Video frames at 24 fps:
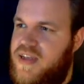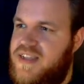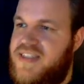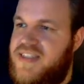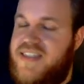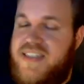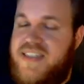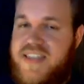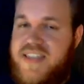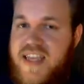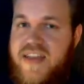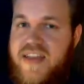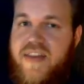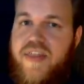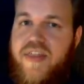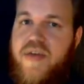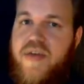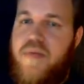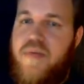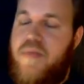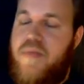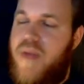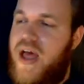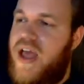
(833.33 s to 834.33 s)
send
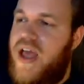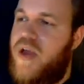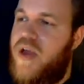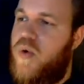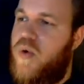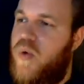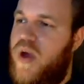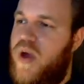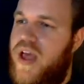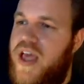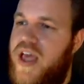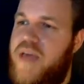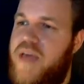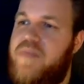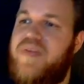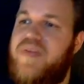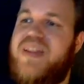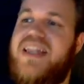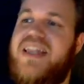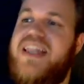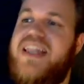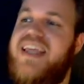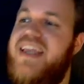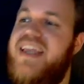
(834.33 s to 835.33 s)
them my way,
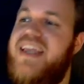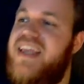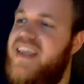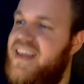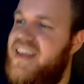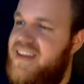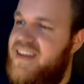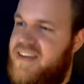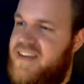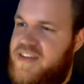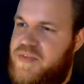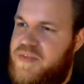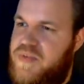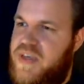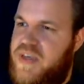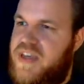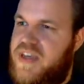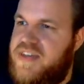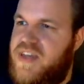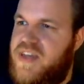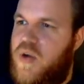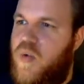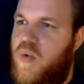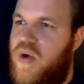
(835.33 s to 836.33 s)
please,
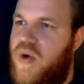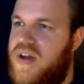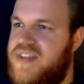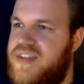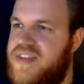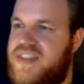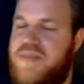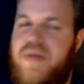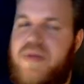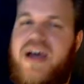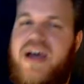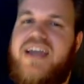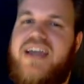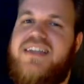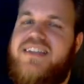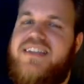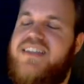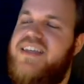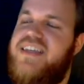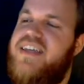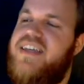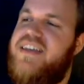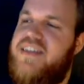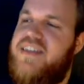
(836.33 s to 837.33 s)
because I want some
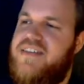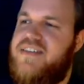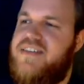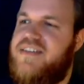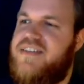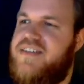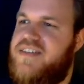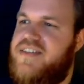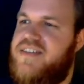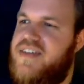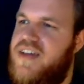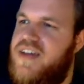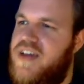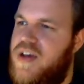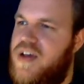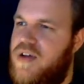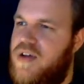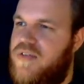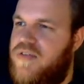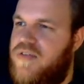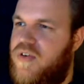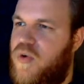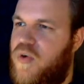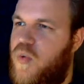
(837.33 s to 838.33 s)
ideas
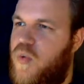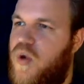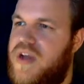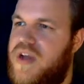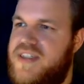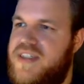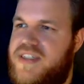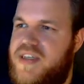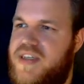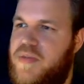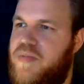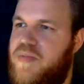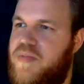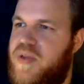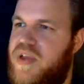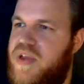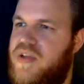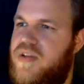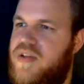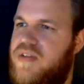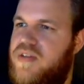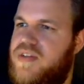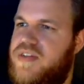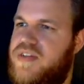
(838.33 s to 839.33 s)
for what to
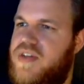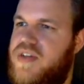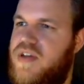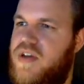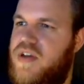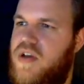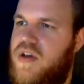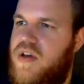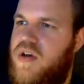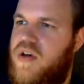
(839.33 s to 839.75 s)
build.